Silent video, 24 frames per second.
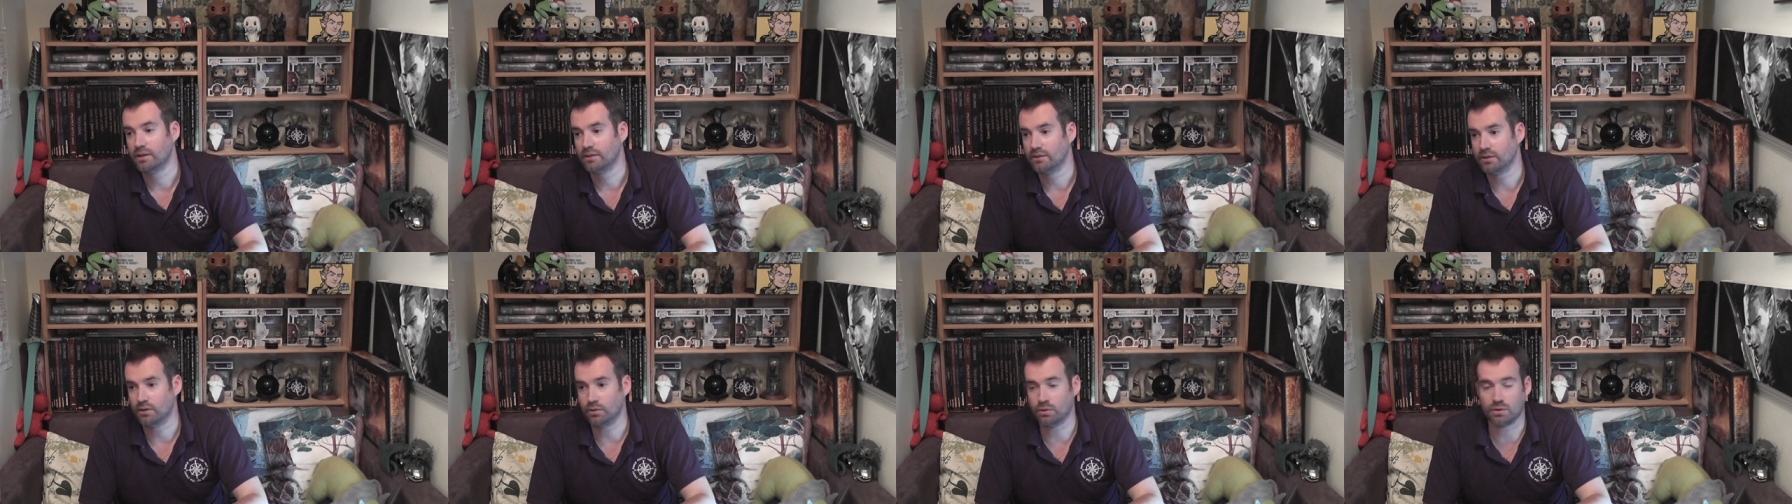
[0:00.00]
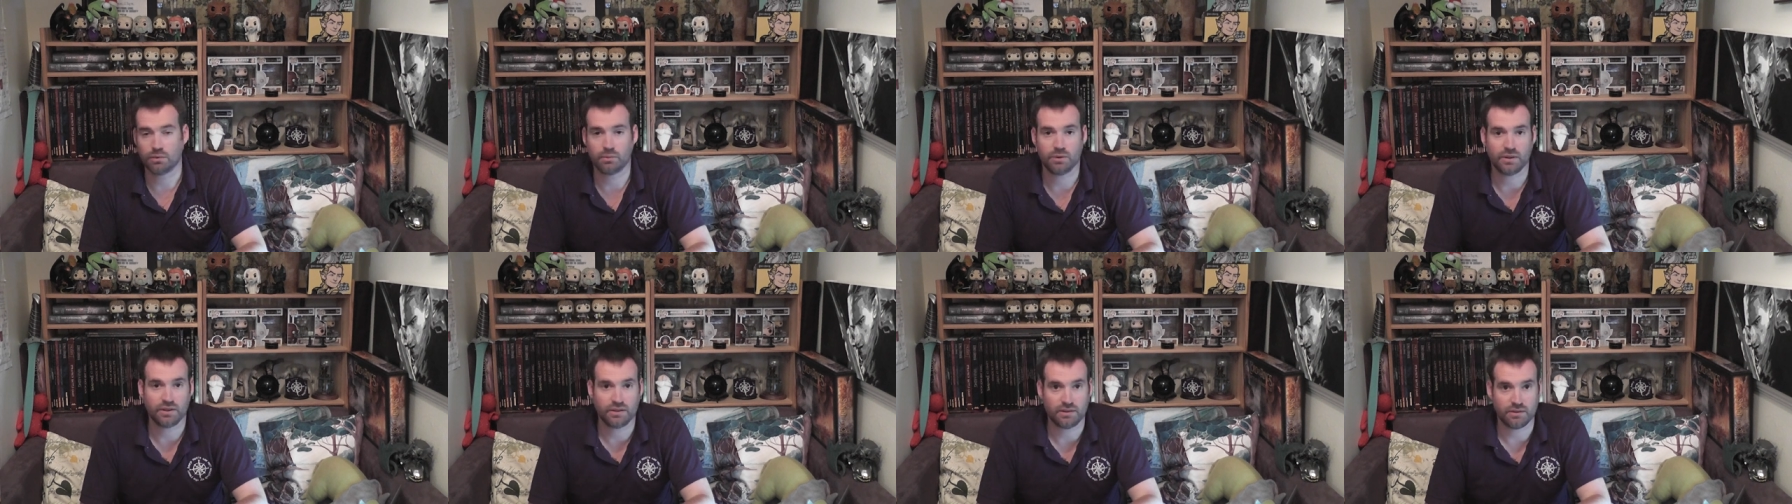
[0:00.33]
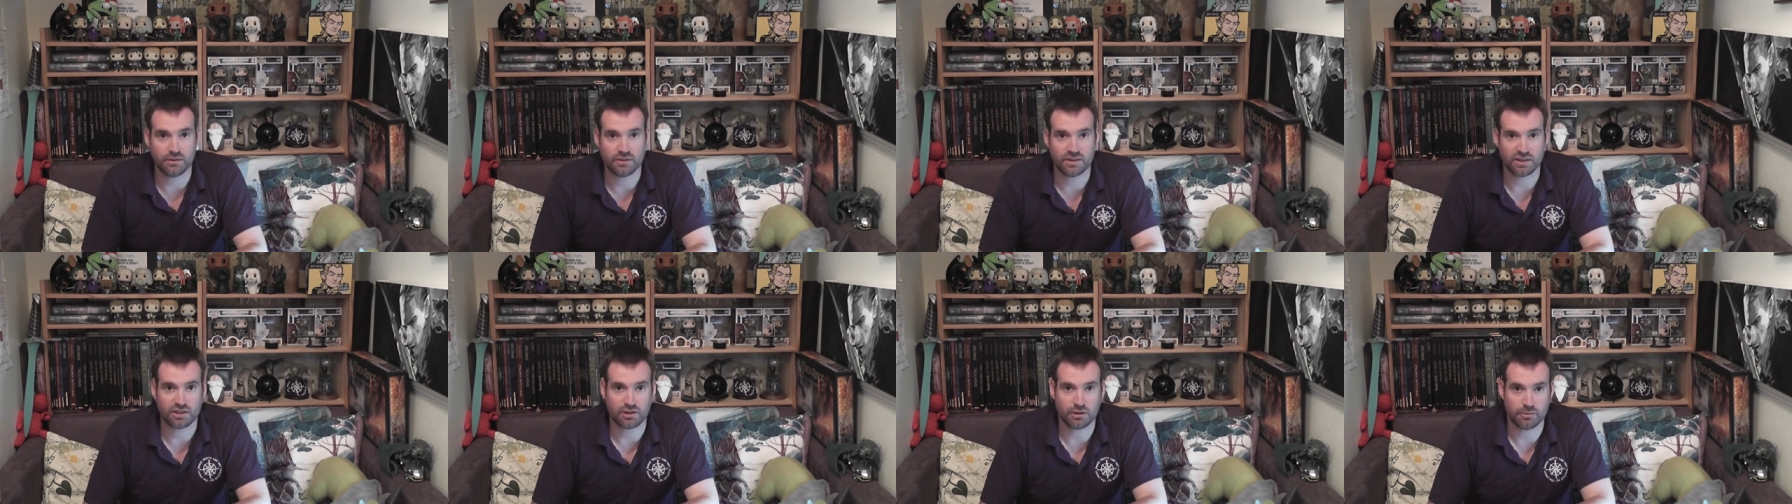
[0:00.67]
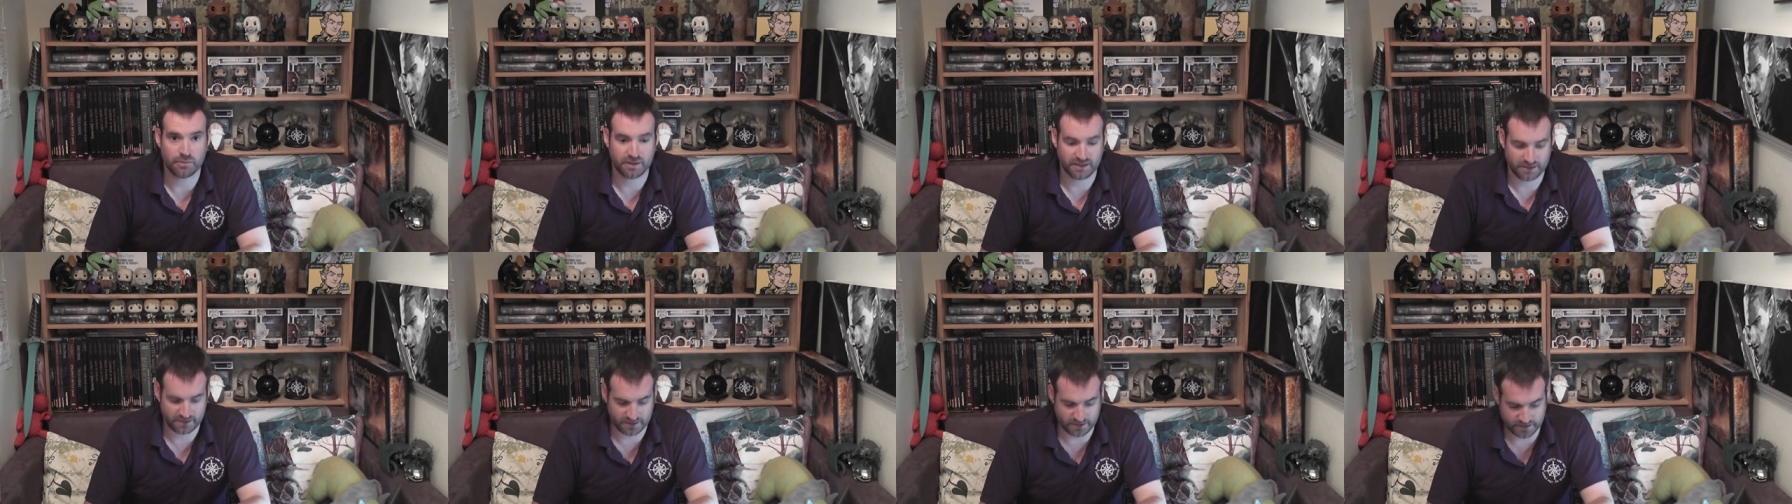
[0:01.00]
So all I want you to do in the
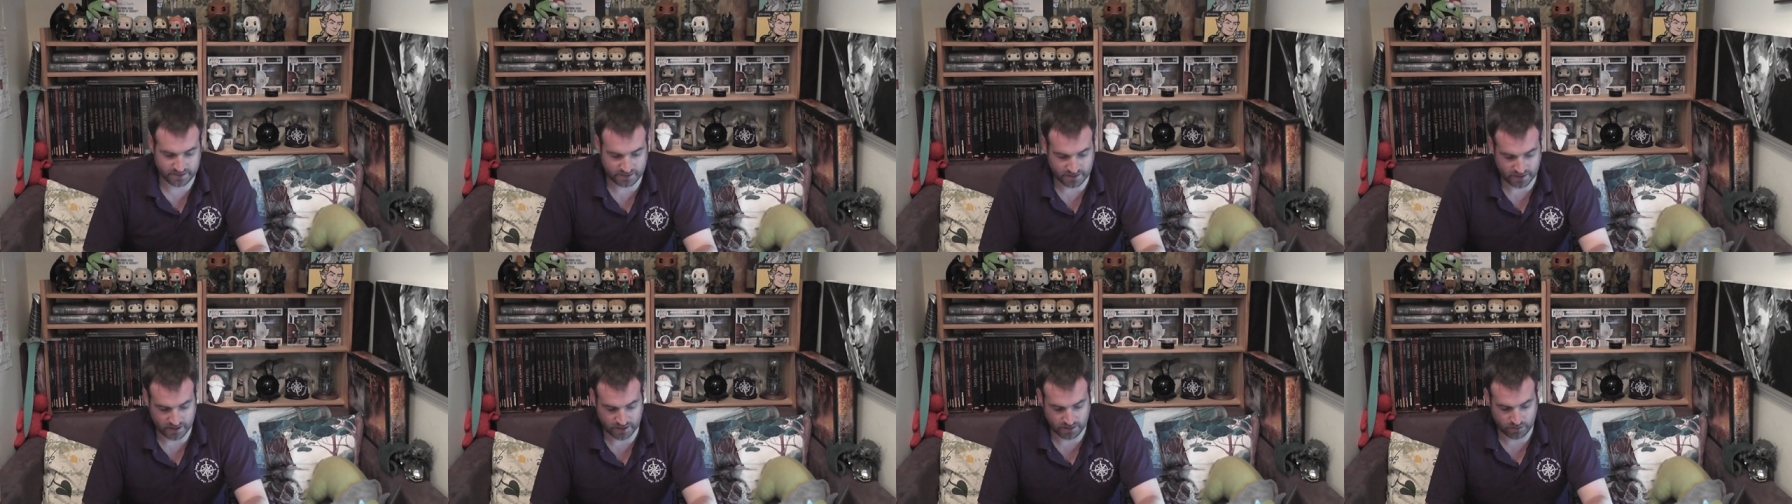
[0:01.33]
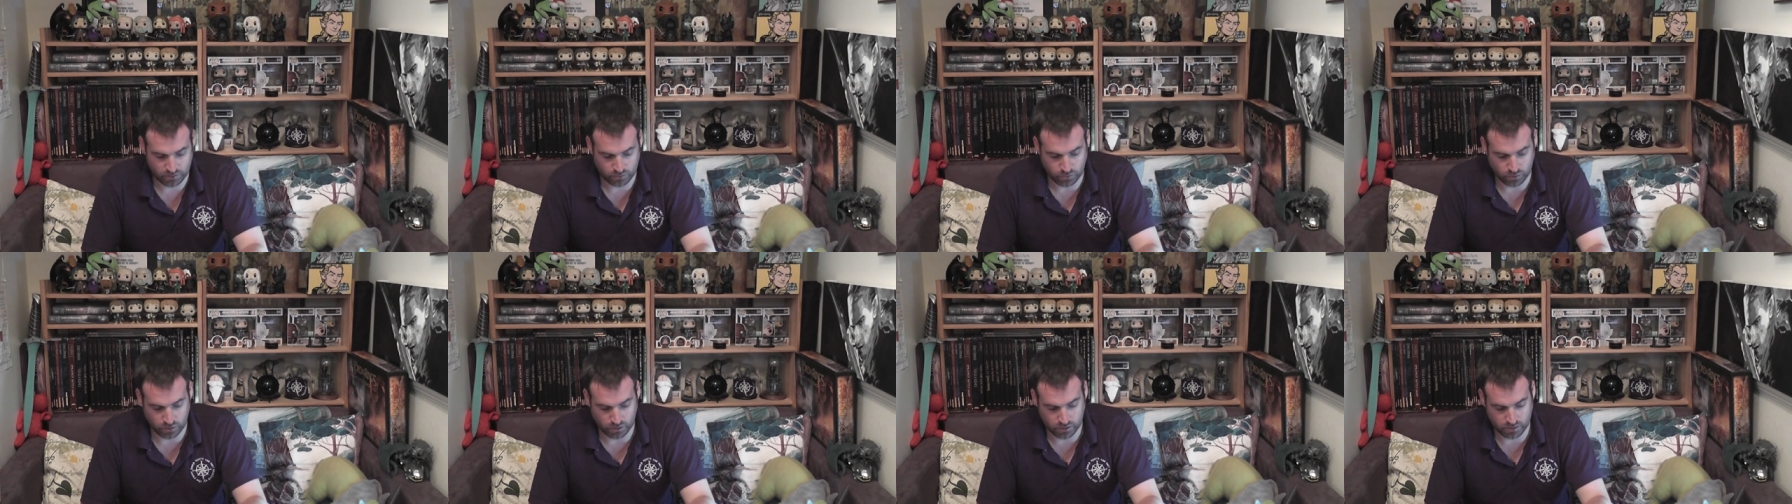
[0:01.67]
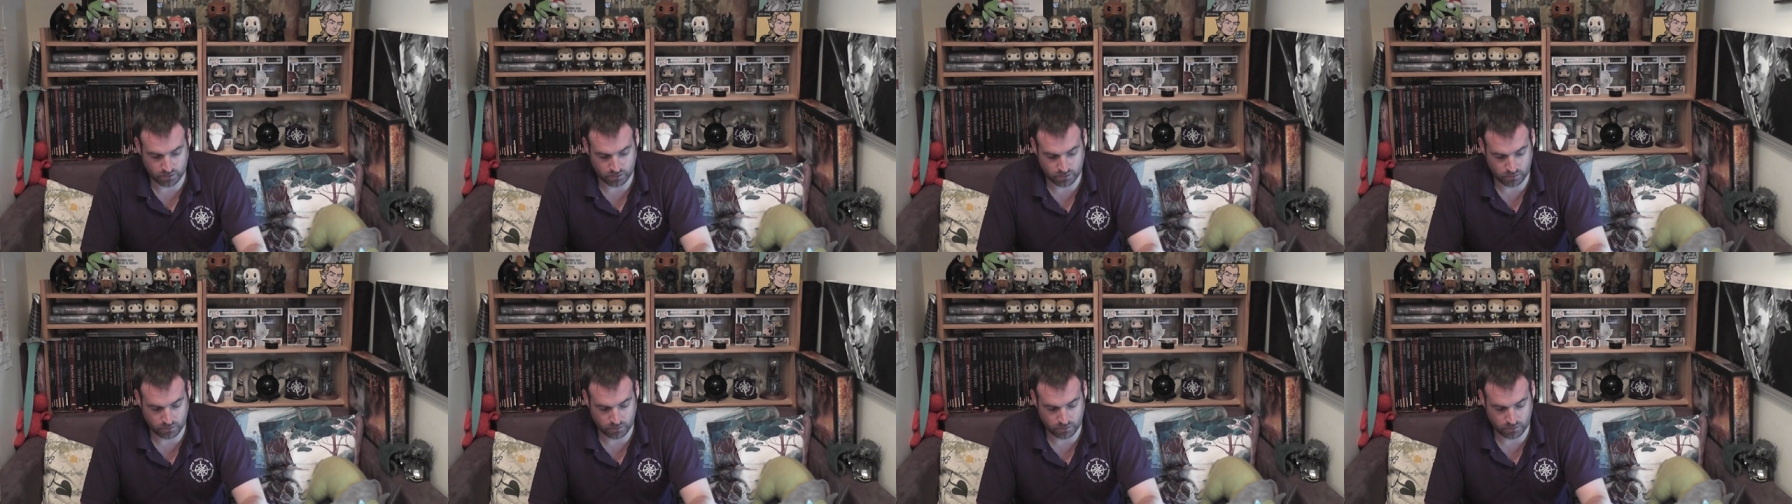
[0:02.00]
comments is say what,